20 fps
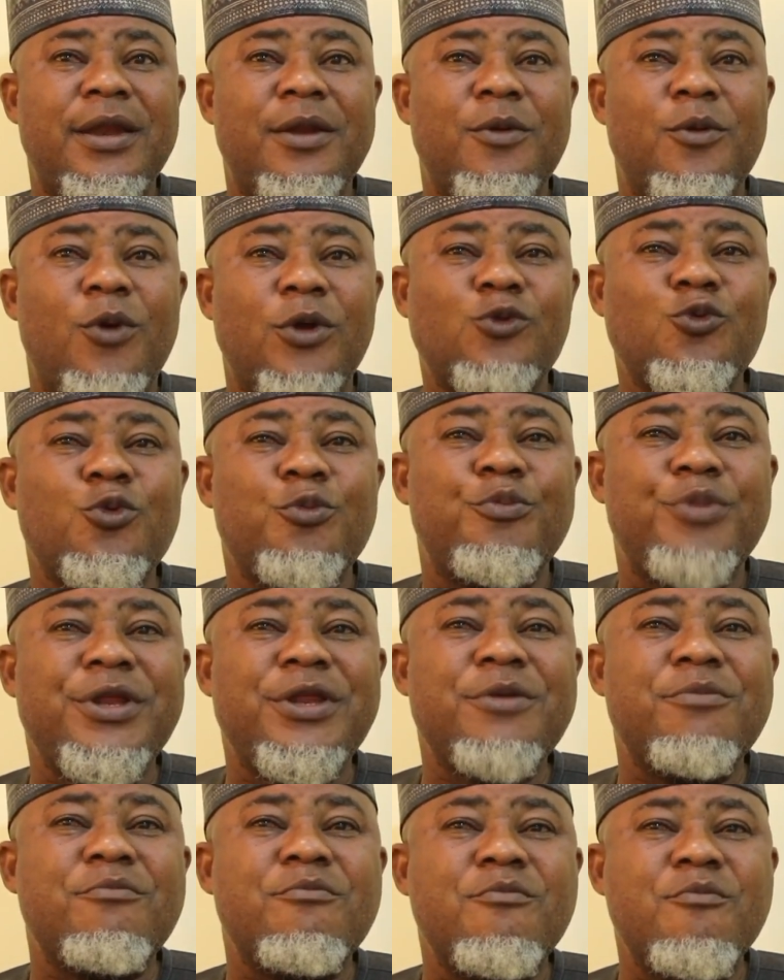would be
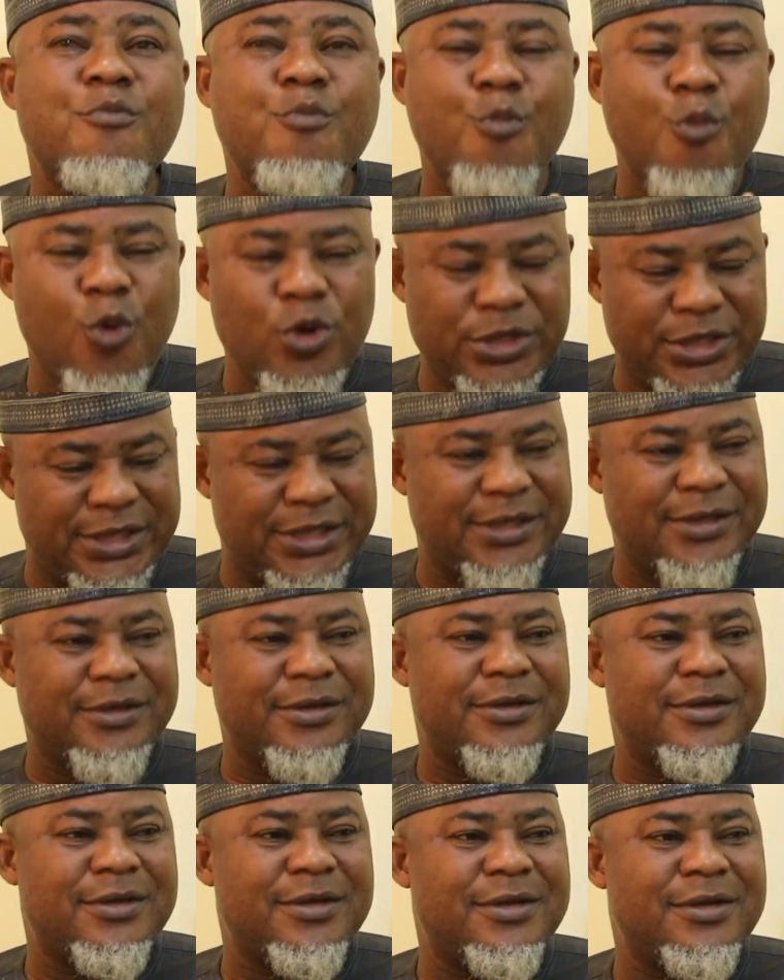the most
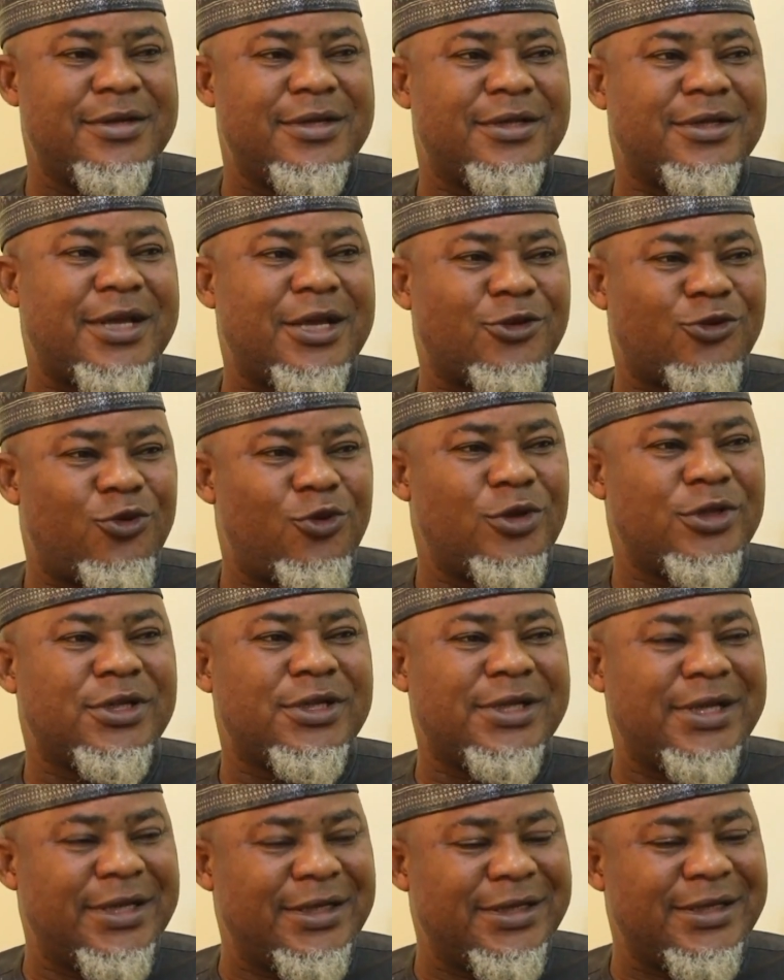
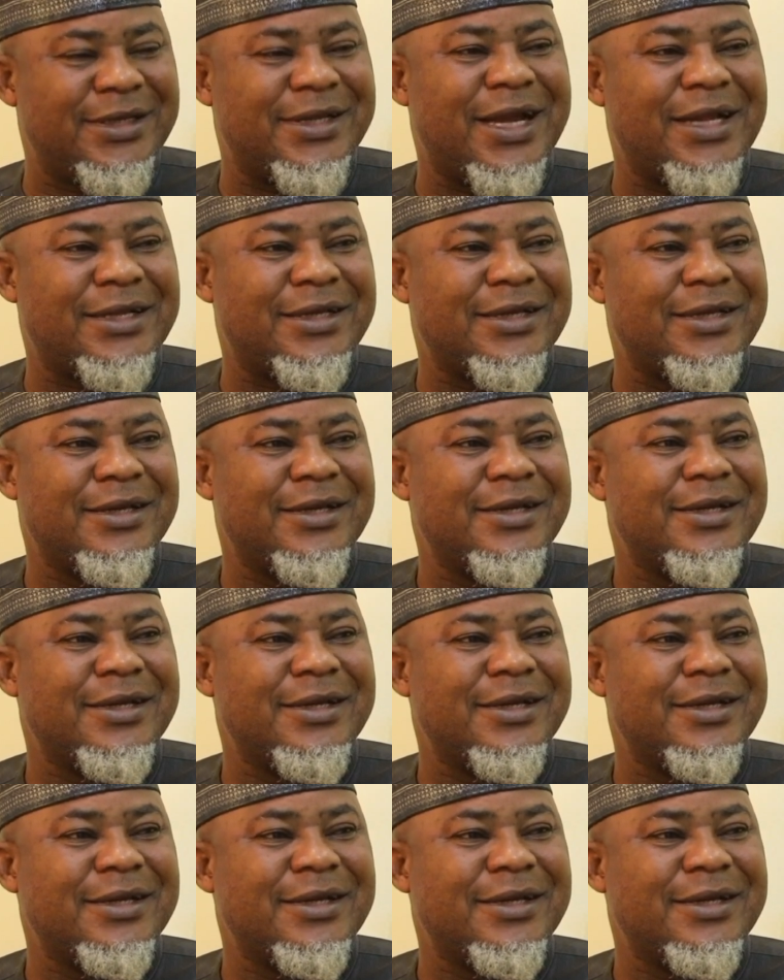disastrous thing is that